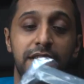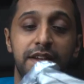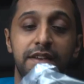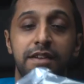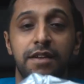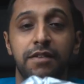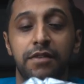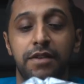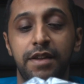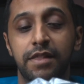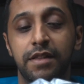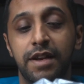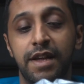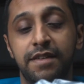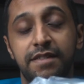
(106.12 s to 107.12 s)
hey, no,
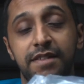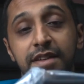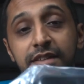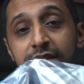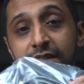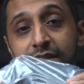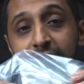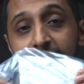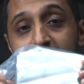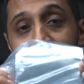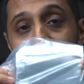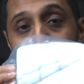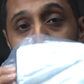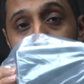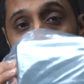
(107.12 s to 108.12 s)
nonetheless, this is the
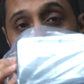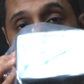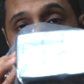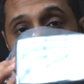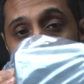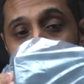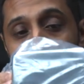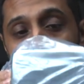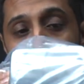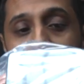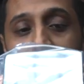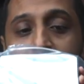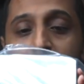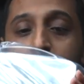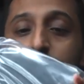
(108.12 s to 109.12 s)
NUC itself.
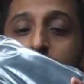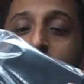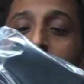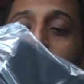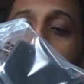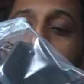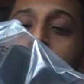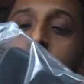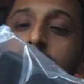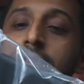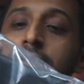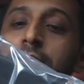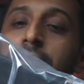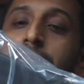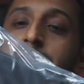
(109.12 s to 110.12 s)
So
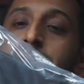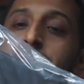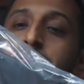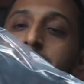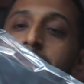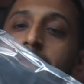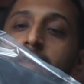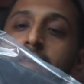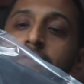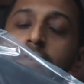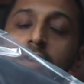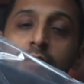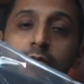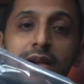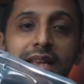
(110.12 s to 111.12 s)
if
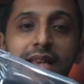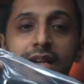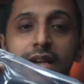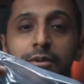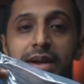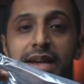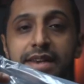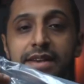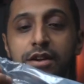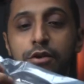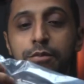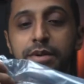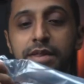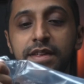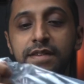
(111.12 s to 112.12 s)
I quickly go ahead and
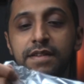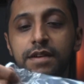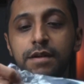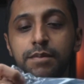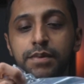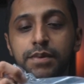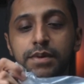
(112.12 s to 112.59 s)
open this up,